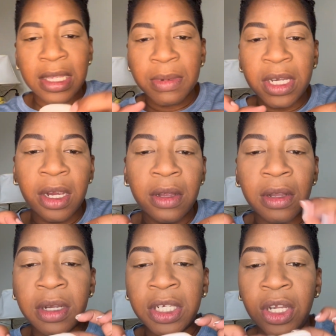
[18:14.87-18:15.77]
material.
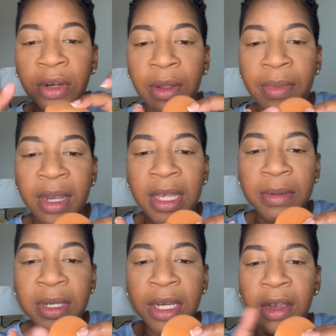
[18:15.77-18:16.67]
It's dirty, but this
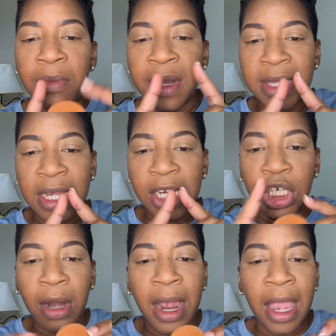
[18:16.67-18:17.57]
material, but it's in a
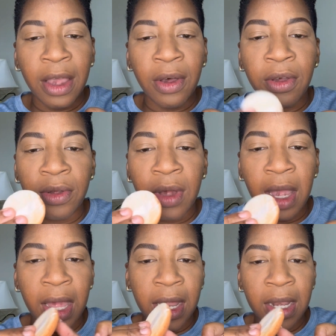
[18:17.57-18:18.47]
triangle,
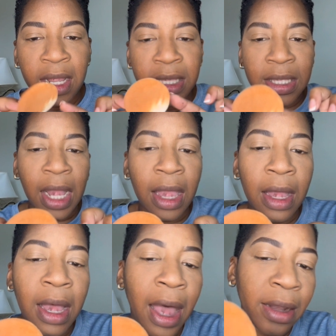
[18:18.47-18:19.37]
and it's like a
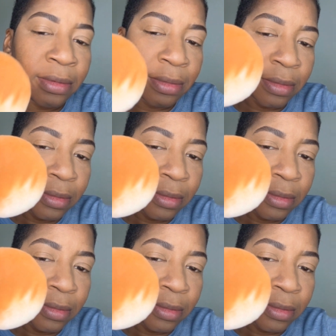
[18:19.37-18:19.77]
cotton.